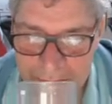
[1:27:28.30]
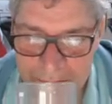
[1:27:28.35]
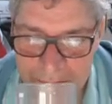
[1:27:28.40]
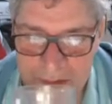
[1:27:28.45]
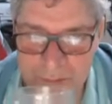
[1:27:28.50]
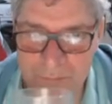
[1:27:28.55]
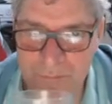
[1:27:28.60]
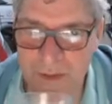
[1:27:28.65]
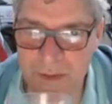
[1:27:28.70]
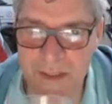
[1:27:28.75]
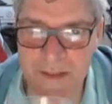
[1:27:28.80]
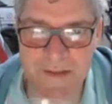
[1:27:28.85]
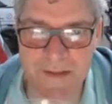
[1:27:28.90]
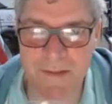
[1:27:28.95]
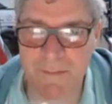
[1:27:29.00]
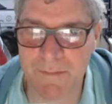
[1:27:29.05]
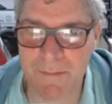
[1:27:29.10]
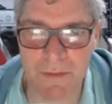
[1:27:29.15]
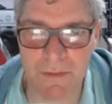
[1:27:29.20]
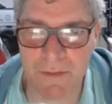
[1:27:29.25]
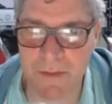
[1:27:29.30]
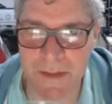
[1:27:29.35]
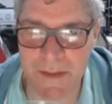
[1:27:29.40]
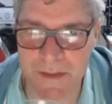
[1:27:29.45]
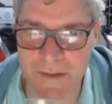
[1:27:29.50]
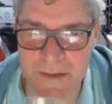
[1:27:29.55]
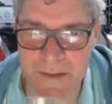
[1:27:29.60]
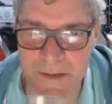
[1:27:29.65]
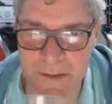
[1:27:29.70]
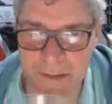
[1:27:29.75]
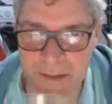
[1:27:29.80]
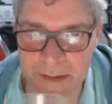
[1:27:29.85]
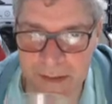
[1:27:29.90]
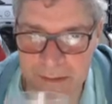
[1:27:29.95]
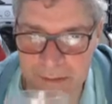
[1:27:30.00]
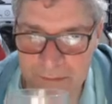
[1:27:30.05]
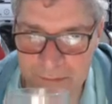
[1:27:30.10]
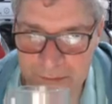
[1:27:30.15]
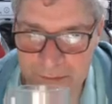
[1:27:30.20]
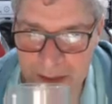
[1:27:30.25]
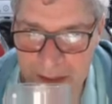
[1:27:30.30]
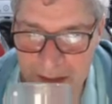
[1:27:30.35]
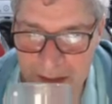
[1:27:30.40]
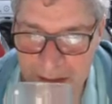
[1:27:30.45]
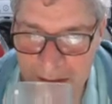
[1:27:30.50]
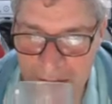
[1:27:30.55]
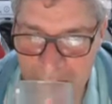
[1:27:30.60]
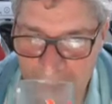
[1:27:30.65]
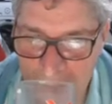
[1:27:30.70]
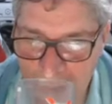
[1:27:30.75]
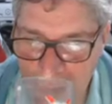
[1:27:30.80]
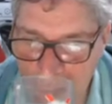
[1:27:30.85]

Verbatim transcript: It's pretty simple what it's doing, frankly.